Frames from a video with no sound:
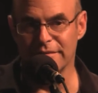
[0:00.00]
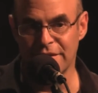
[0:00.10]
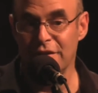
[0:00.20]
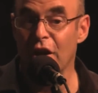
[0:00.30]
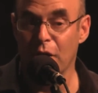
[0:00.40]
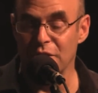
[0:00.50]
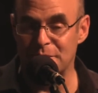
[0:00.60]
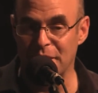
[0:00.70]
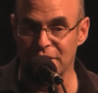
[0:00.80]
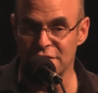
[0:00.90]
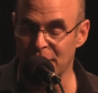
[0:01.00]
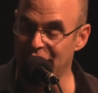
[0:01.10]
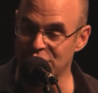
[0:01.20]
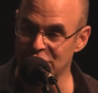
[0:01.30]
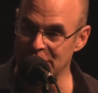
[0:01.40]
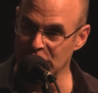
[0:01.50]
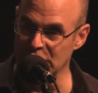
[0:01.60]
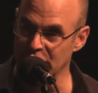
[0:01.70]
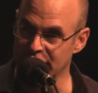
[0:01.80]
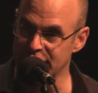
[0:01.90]
Well, no, it's because of my extreme good
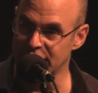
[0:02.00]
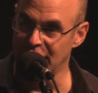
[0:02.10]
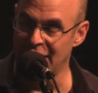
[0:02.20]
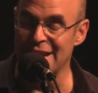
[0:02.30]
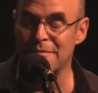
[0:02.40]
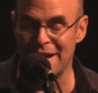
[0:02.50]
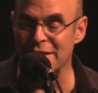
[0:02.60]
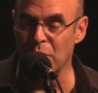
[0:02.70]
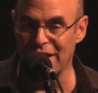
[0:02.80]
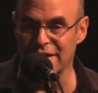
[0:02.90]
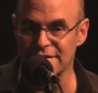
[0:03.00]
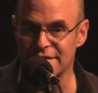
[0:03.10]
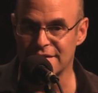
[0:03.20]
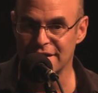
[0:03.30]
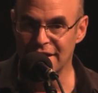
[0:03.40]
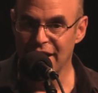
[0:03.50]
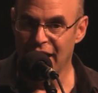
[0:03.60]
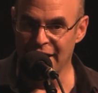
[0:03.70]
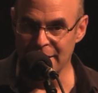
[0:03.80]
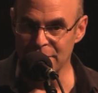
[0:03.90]
looks. In many ways,
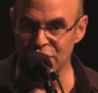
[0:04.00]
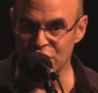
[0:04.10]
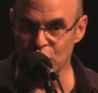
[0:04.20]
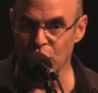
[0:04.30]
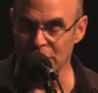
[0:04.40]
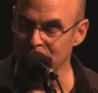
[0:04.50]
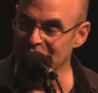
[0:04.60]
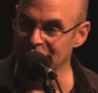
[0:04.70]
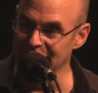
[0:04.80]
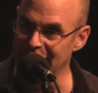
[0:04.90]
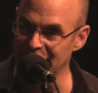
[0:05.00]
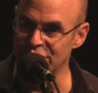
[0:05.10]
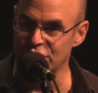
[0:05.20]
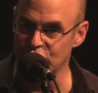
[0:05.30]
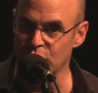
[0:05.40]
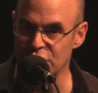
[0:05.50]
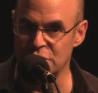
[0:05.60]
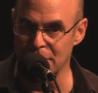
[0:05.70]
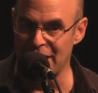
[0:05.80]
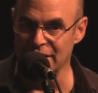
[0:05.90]
I am the short, middle-aged
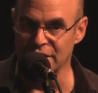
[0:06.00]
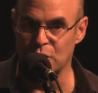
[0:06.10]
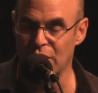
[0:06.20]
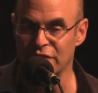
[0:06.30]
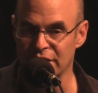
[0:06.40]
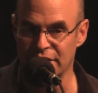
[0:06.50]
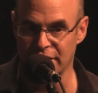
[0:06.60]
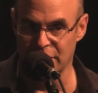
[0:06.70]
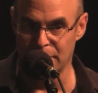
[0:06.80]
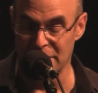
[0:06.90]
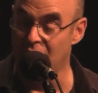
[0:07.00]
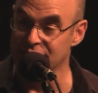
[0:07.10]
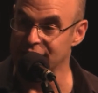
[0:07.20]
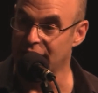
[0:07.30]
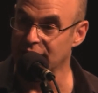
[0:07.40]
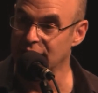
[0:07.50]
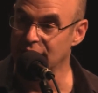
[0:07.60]
Jewish male equivalent of a Beyonce.